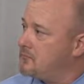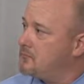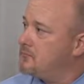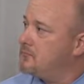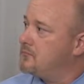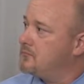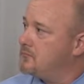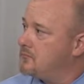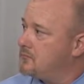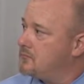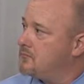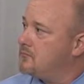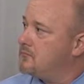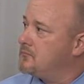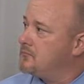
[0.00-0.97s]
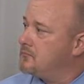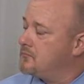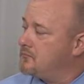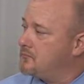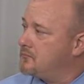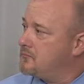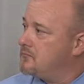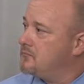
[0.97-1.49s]

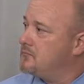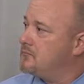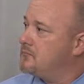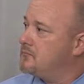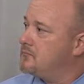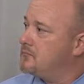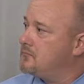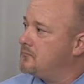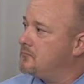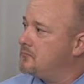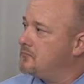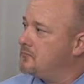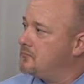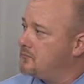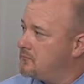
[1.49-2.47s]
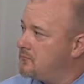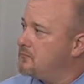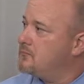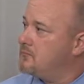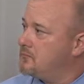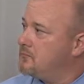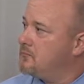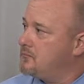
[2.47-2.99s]

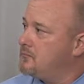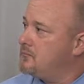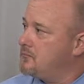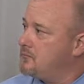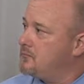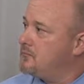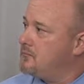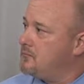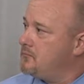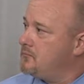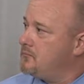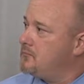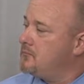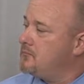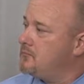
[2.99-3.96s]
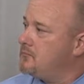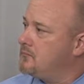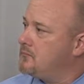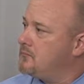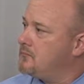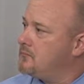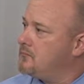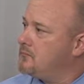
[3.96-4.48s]

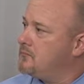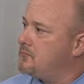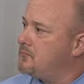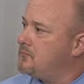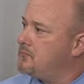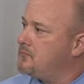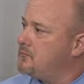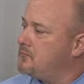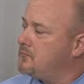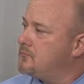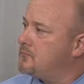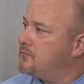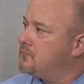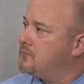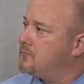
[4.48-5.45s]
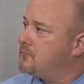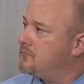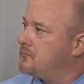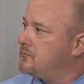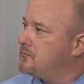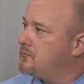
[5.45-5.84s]
The person shown says nothing.